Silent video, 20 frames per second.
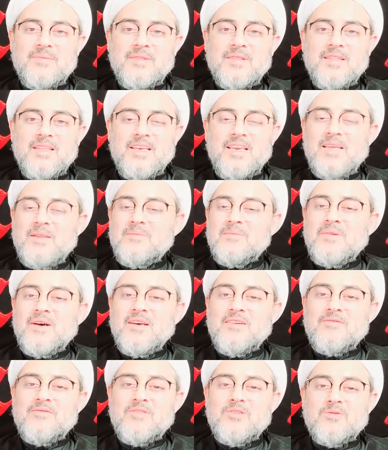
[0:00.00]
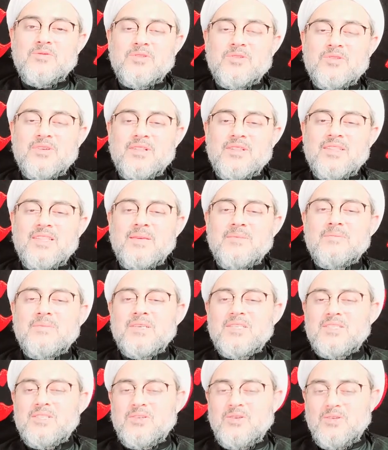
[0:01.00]
in my funeral. They
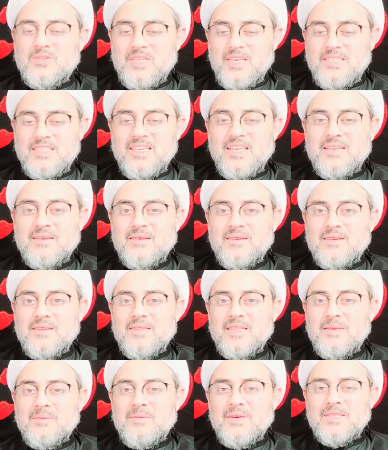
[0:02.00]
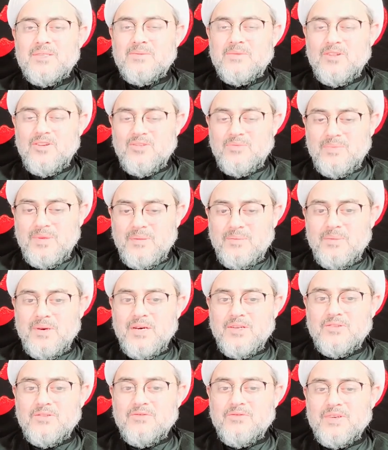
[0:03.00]
must not attend. They must not be
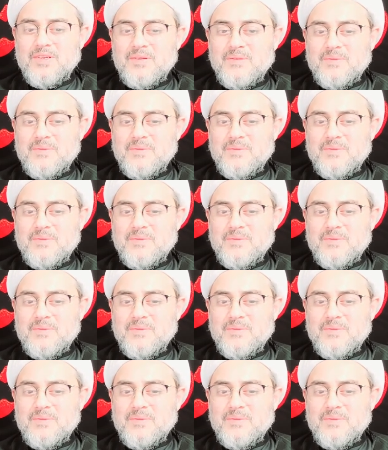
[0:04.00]
part of it.